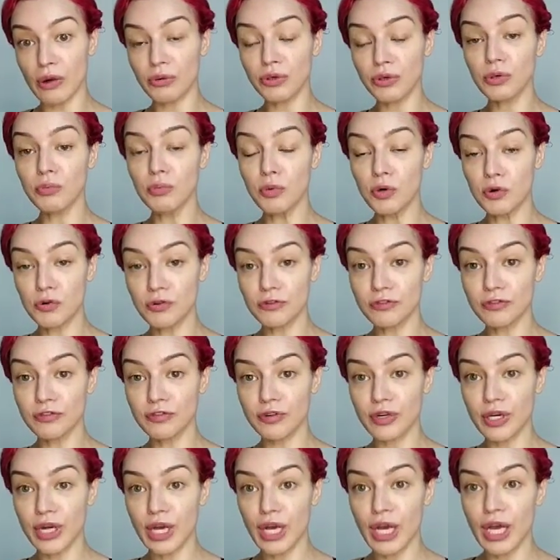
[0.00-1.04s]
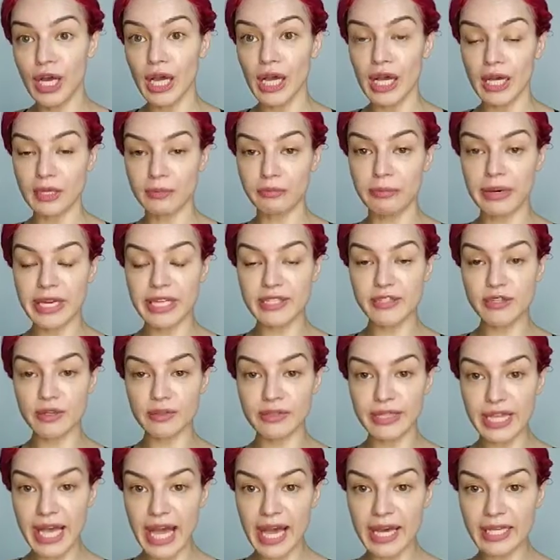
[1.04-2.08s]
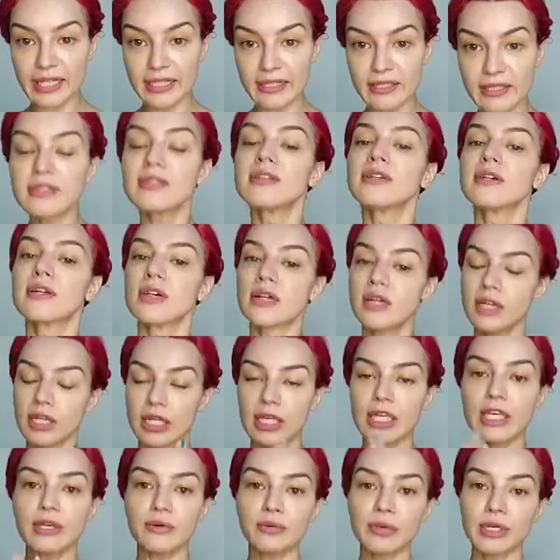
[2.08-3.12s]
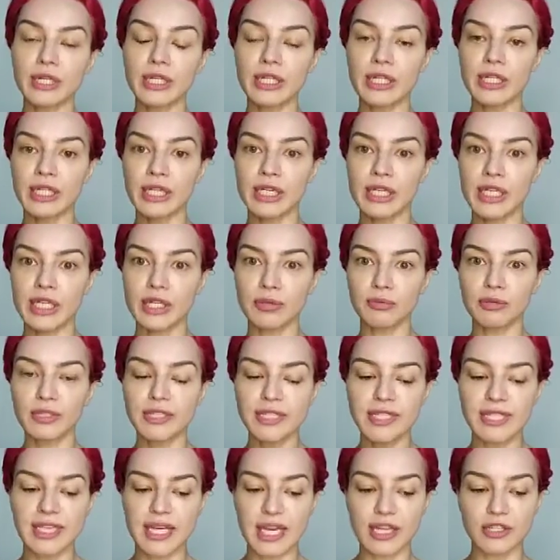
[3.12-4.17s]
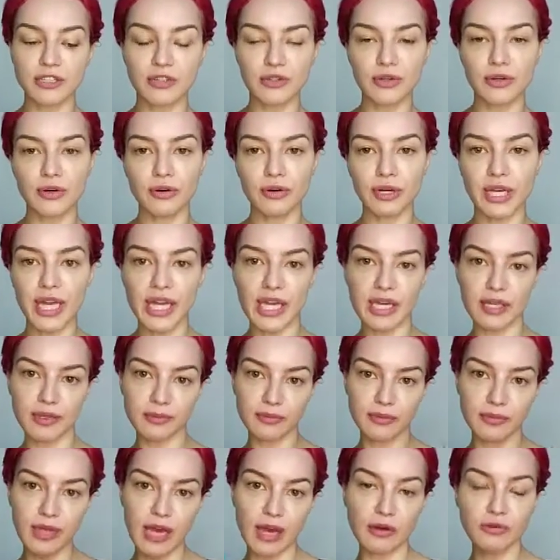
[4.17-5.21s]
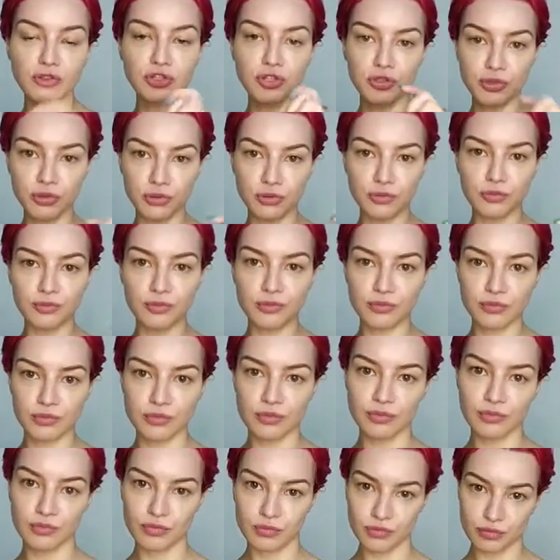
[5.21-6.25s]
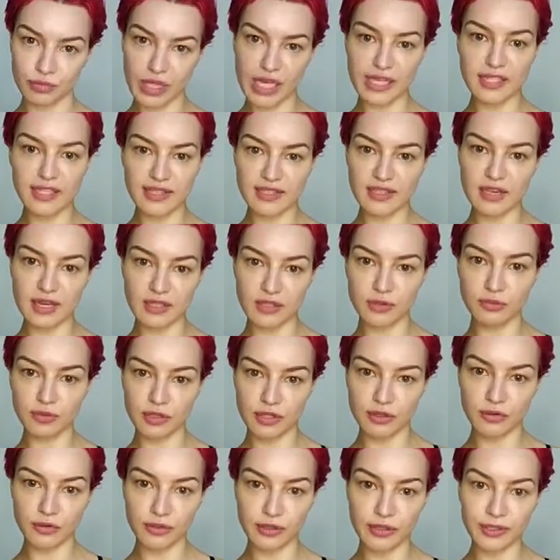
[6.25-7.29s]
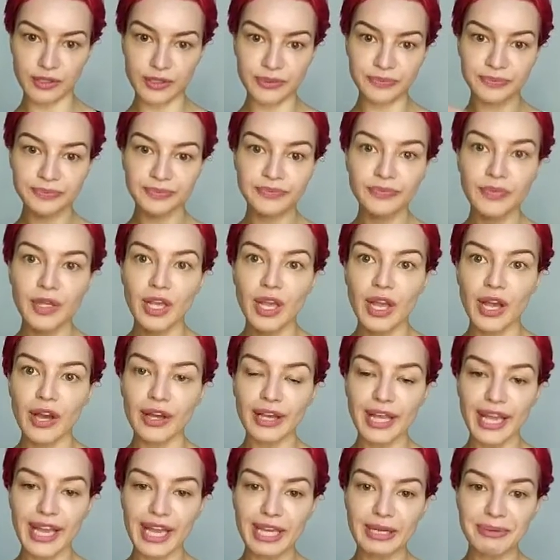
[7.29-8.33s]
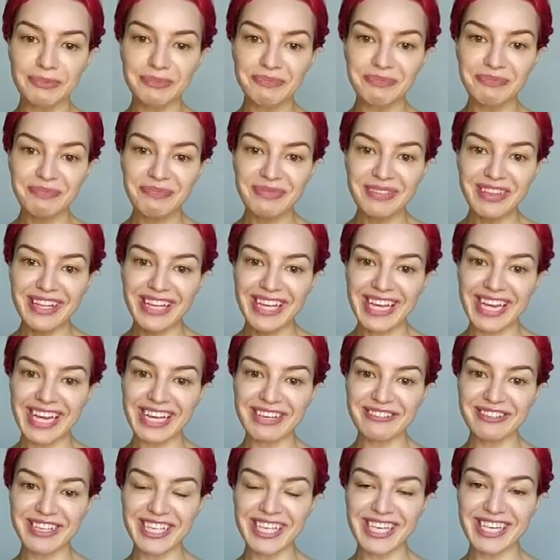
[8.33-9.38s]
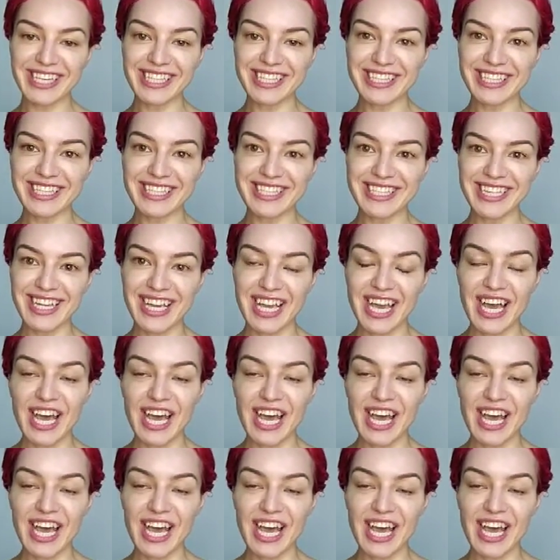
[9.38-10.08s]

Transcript: you move, and based on that he will say to you, okay, how to exercise with the roller. Okay, hi Vikas.